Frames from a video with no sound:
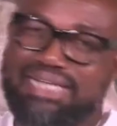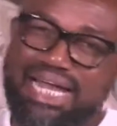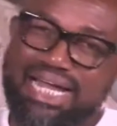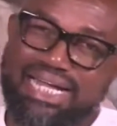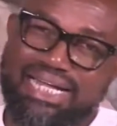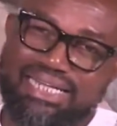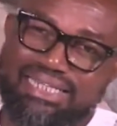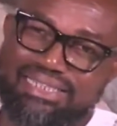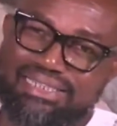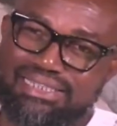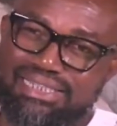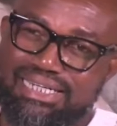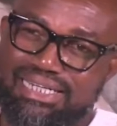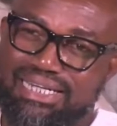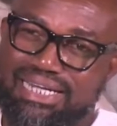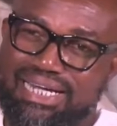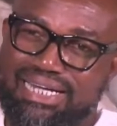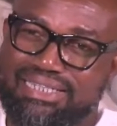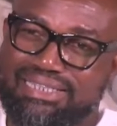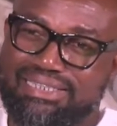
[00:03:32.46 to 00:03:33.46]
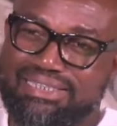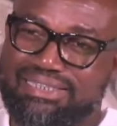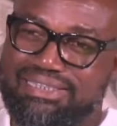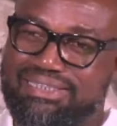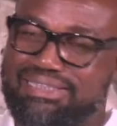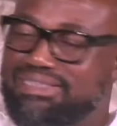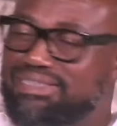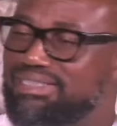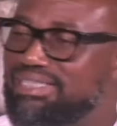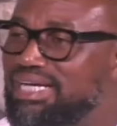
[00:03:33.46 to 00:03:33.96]
I can say that is
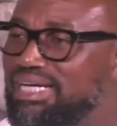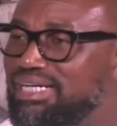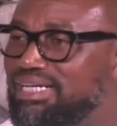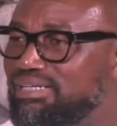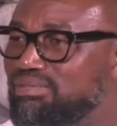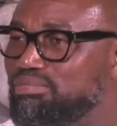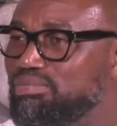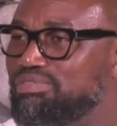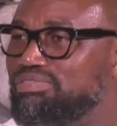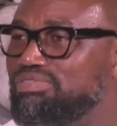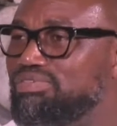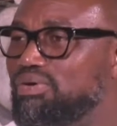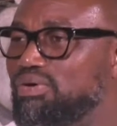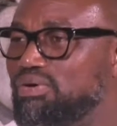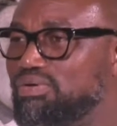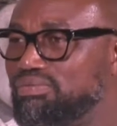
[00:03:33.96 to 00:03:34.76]
easier than before.